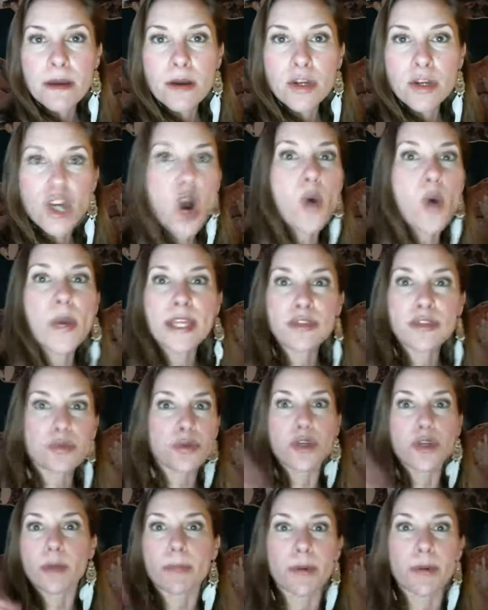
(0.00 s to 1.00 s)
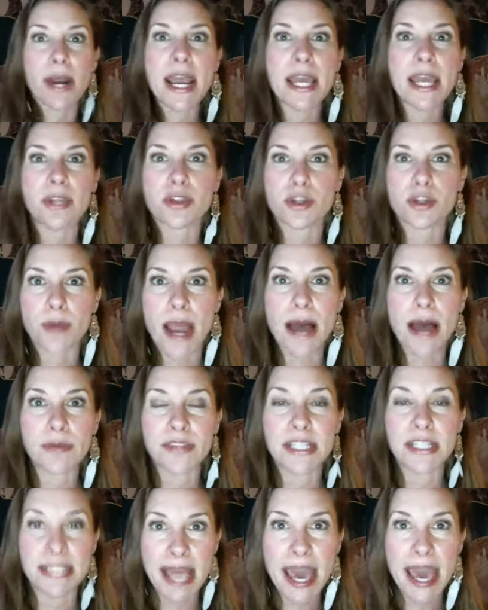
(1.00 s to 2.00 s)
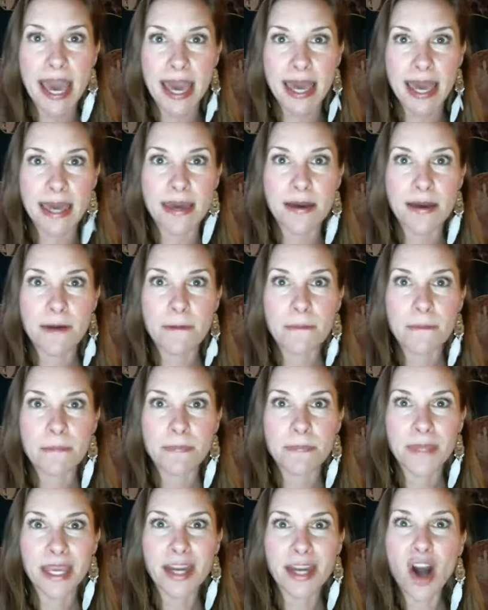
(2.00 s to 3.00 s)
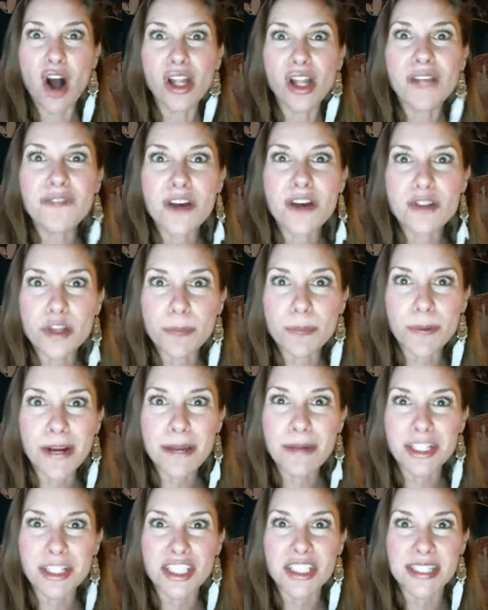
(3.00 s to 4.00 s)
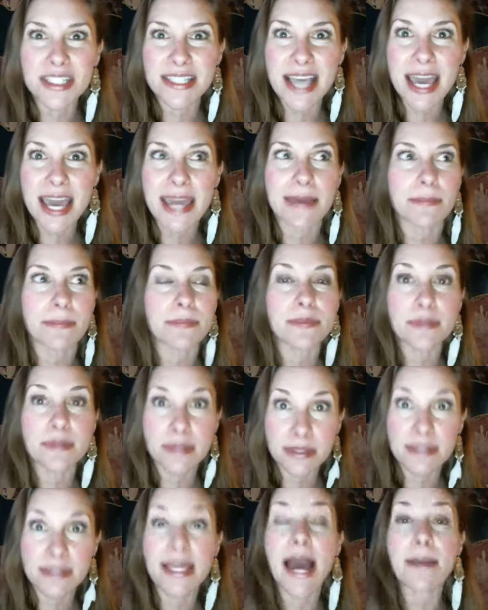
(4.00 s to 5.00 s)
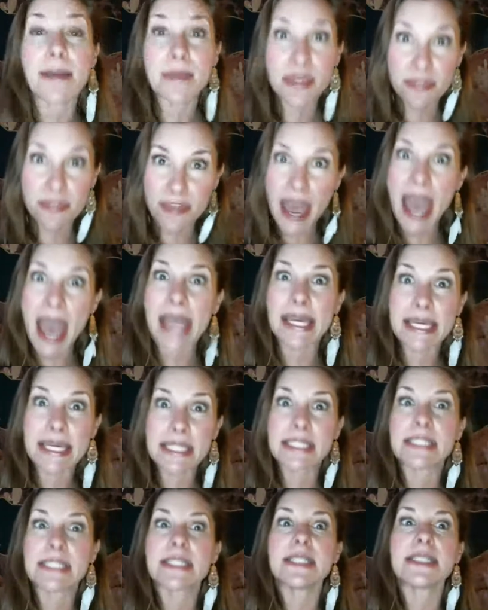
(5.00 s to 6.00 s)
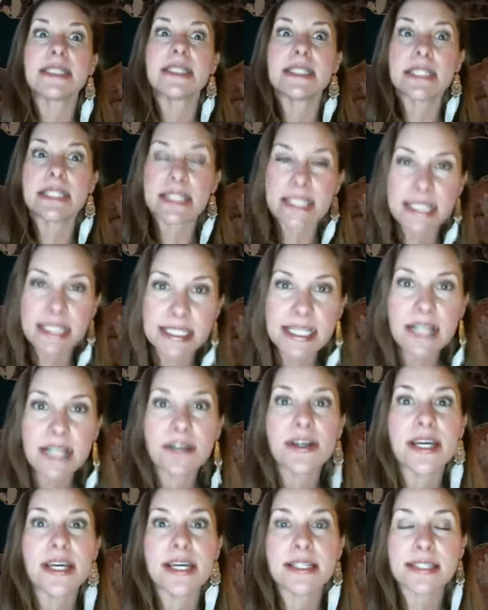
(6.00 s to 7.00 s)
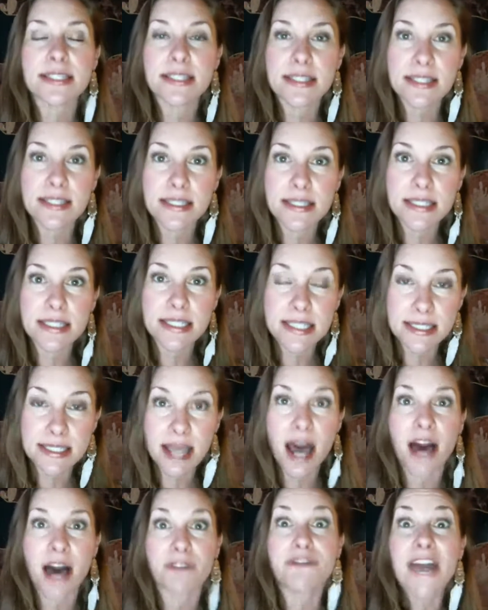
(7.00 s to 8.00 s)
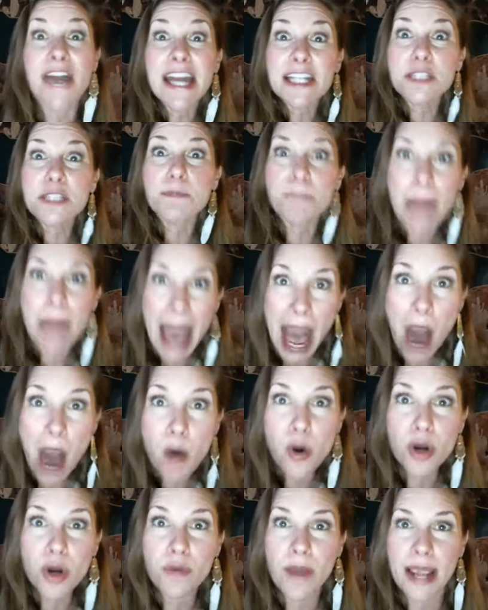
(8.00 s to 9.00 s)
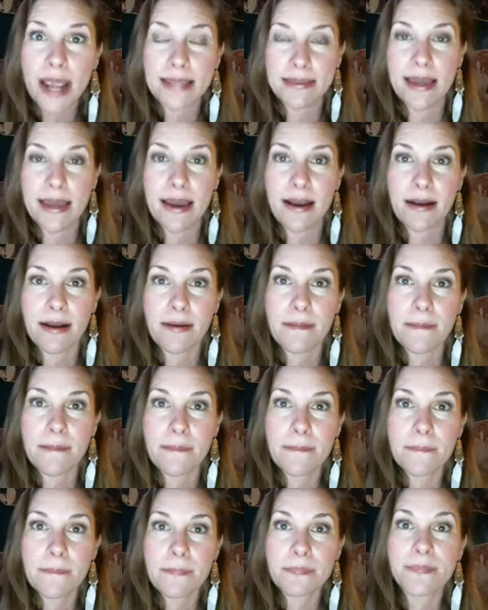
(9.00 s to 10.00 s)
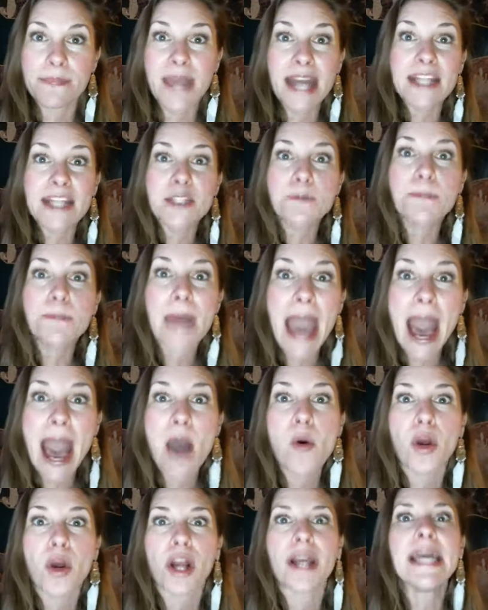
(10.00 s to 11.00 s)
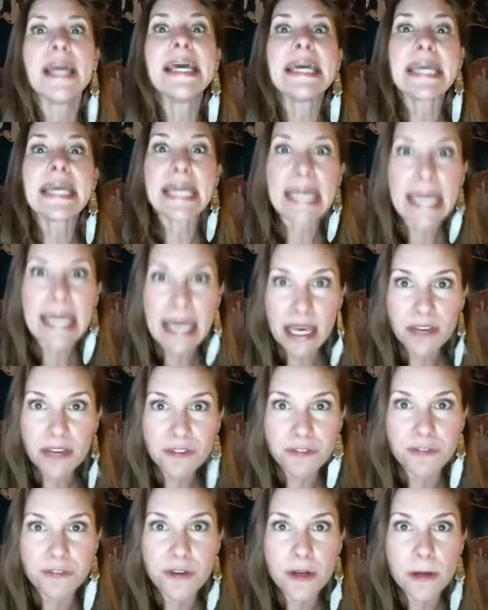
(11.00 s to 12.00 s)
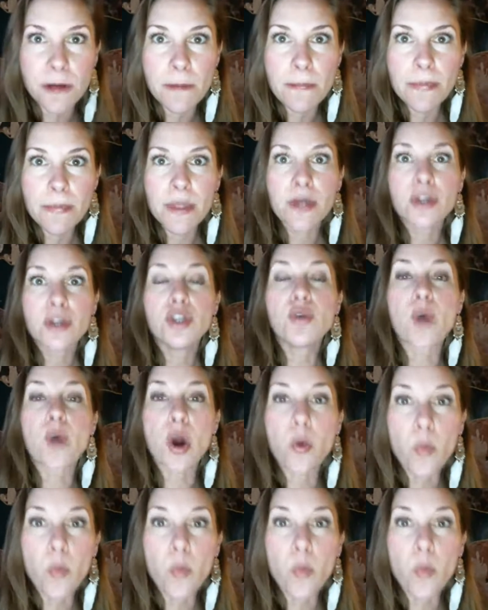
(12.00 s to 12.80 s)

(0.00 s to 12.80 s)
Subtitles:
going through your brain throughout the day. And all of those are pretty much the same. I mean, that is serious stuff. That is power right there. That is power if you are